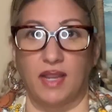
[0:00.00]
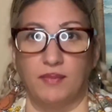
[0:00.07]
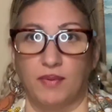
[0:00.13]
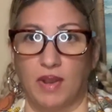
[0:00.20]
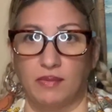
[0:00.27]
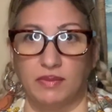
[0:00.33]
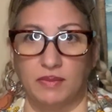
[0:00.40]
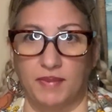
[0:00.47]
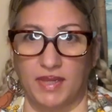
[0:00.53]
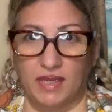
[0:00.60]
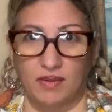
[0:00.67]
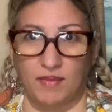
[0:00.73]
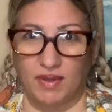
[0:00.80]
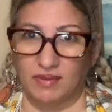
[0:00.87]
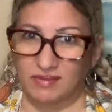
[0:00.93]
I probably paid
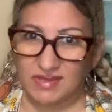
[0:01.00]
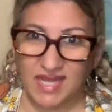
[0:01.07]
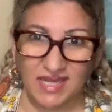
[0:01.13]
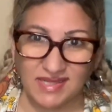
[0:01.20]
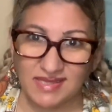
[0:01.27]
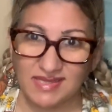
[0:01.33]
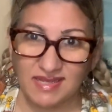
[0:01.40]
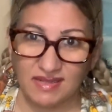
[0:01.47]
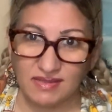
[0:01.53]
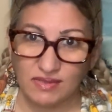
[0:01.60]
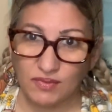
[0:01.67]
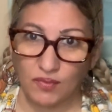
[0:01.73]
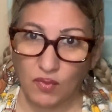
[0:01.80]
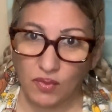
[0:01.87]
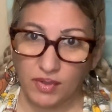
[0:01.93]
about 10 cents
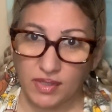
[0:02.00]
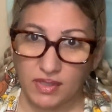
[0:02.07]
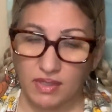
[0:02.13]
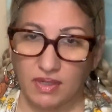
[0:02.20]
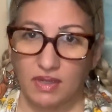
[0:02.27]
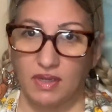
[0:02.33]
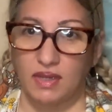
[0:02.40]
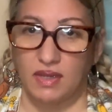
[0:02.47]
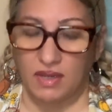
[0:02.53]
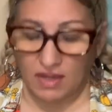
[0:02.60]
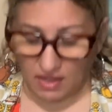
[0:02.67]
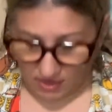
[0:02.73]
for it.